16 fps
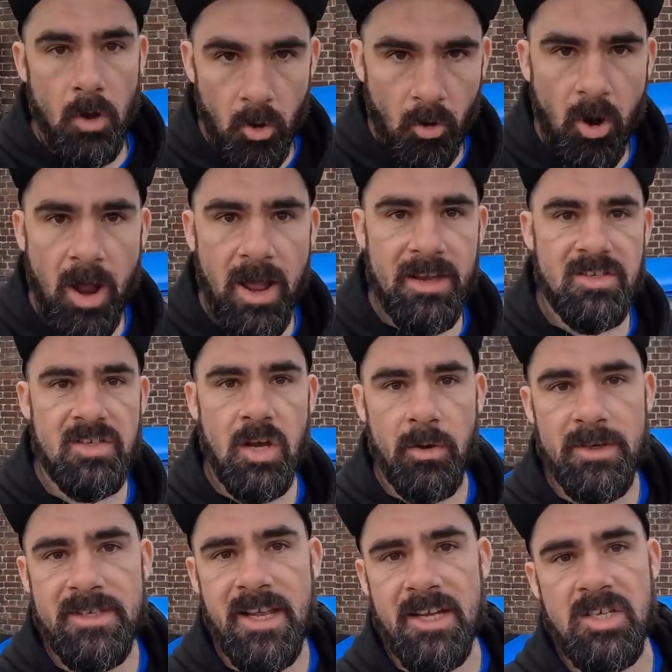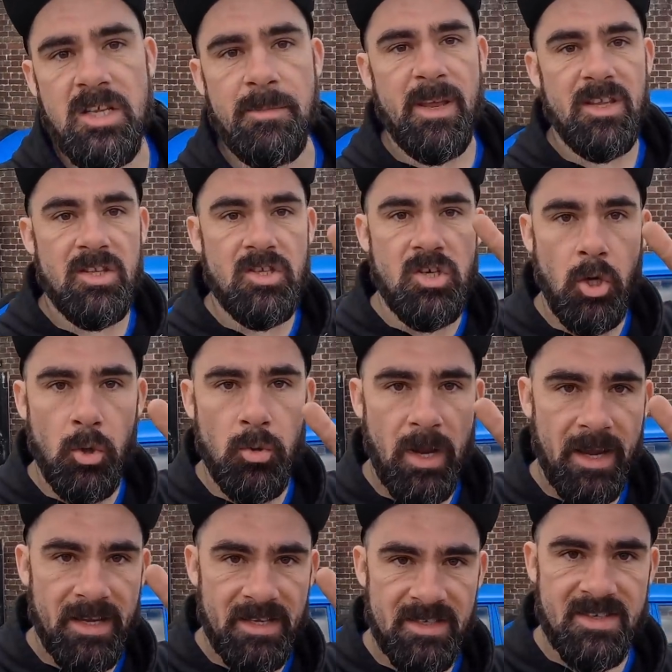Alright, so it's actually been 2
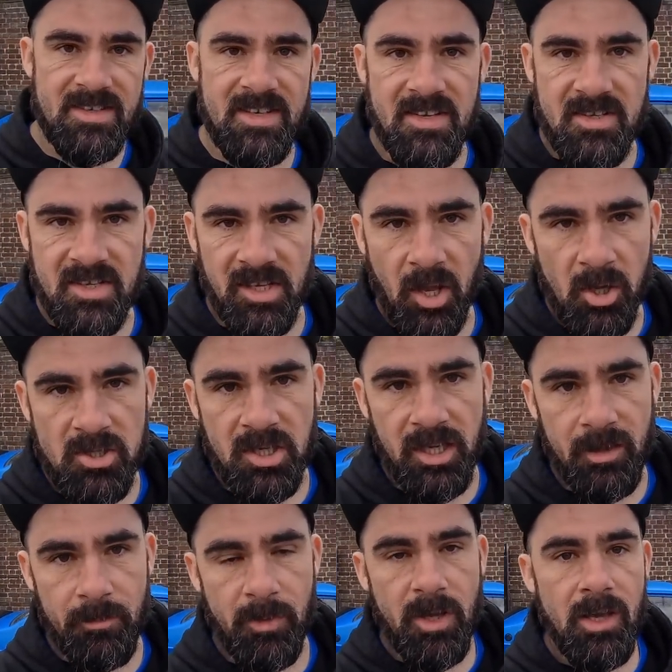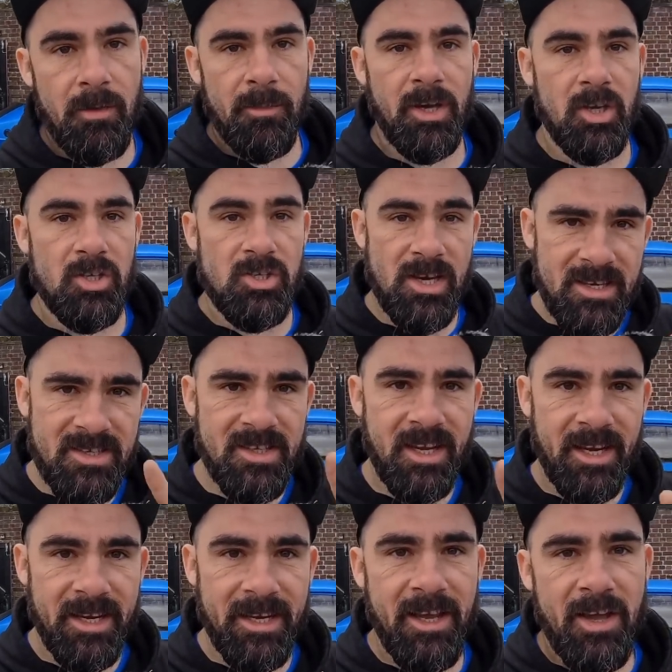days since the last clip, because
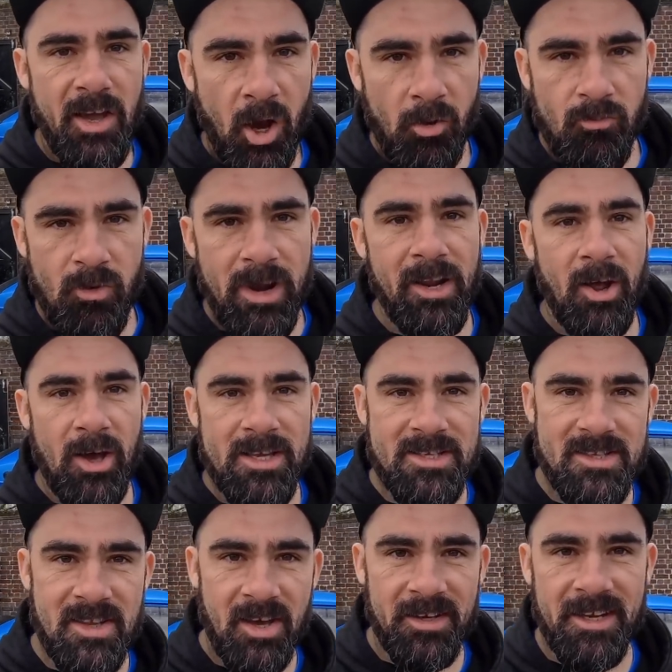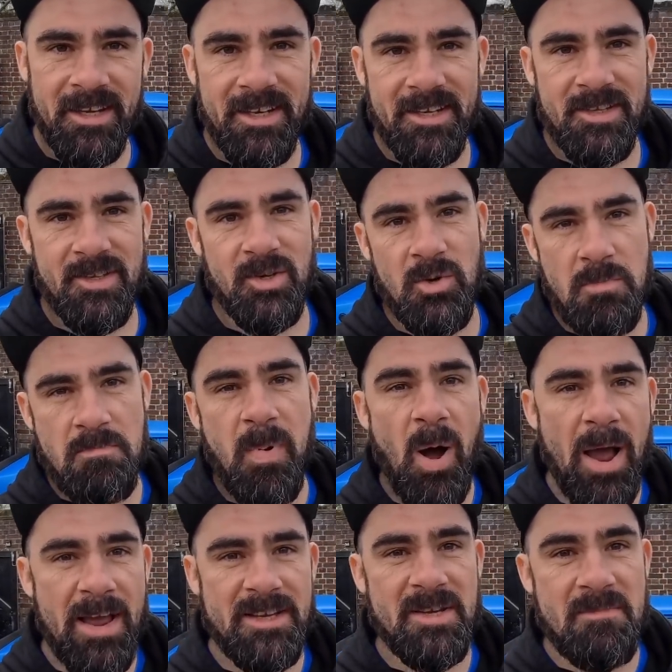yesterday I realised that I needed to
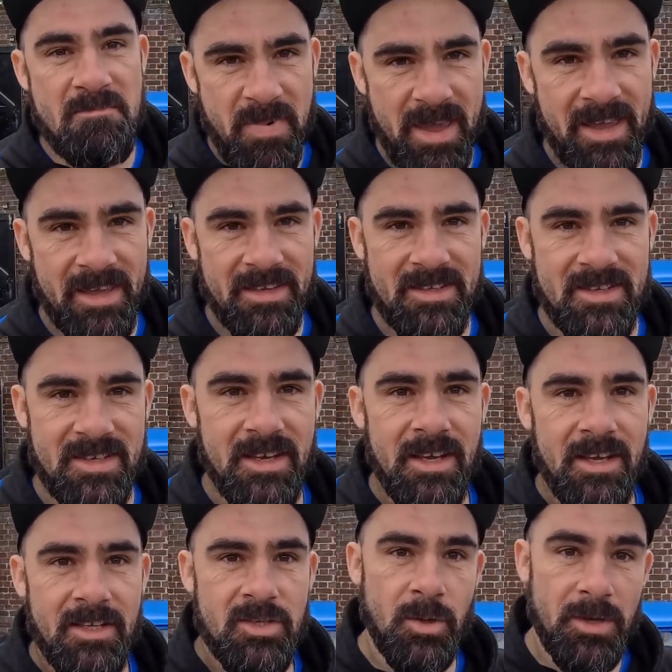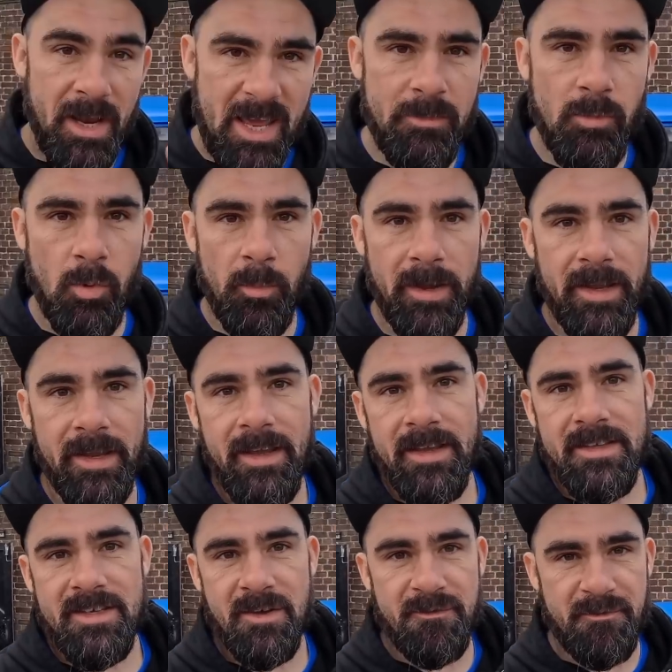buy some bits to enable me
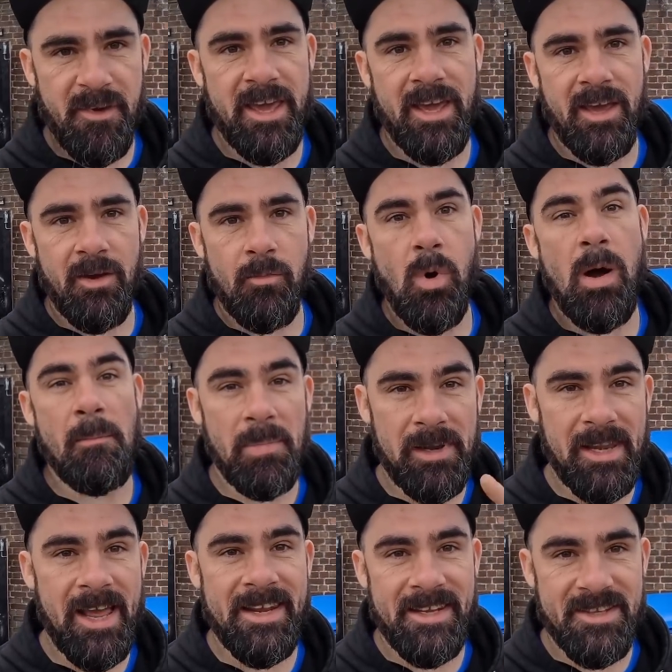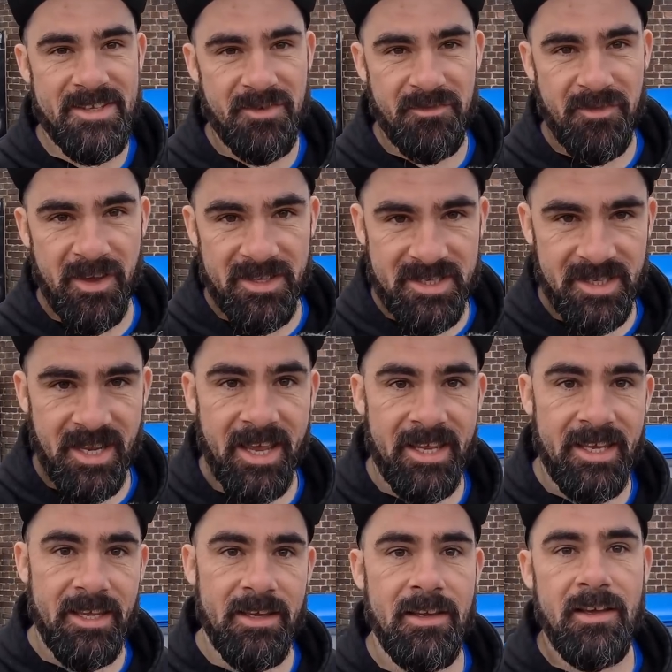to fit what I'm planning to fit today,
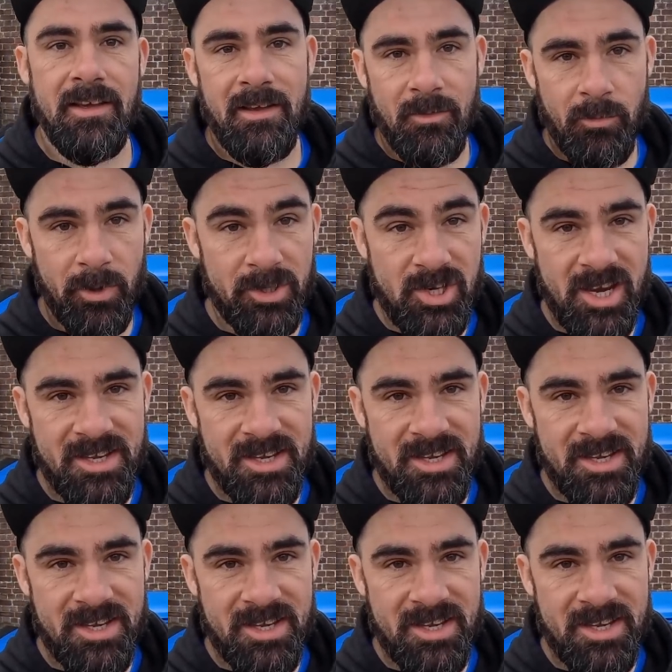which